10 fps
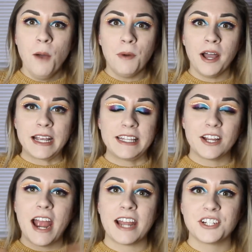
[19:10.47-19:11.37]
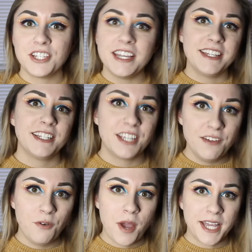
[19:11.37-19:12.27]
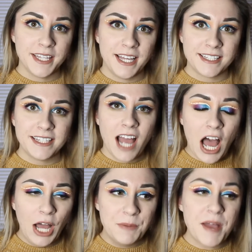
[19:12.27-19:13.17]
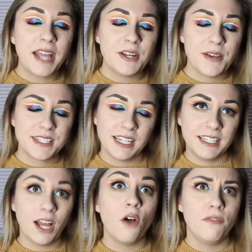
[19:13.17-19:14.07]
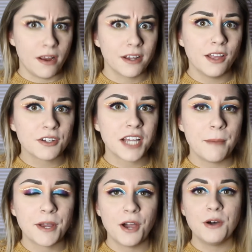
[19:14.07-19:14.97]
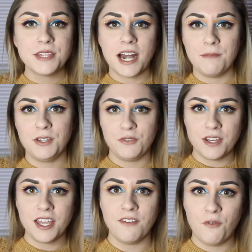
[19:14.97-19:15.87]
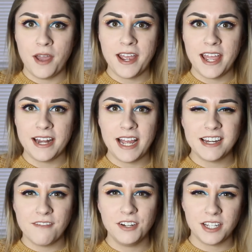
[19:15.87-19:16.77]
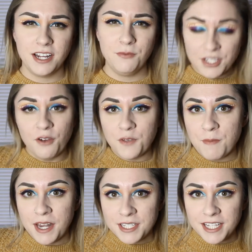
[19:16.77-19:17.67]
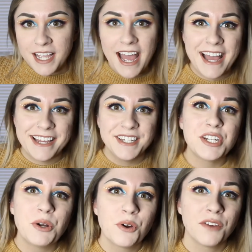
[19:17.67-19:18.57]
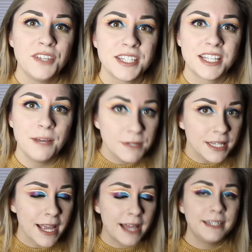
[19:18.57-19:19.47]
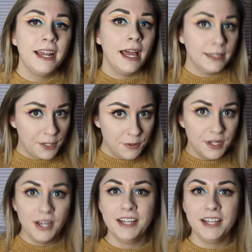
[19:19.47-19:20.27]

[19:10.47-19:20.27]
But there actually is a giveaway in this. I know I said a very long time ago that I'd be doing a giveaway, and I never did it. So if you made it to the end, or if you skipped to the end, hello.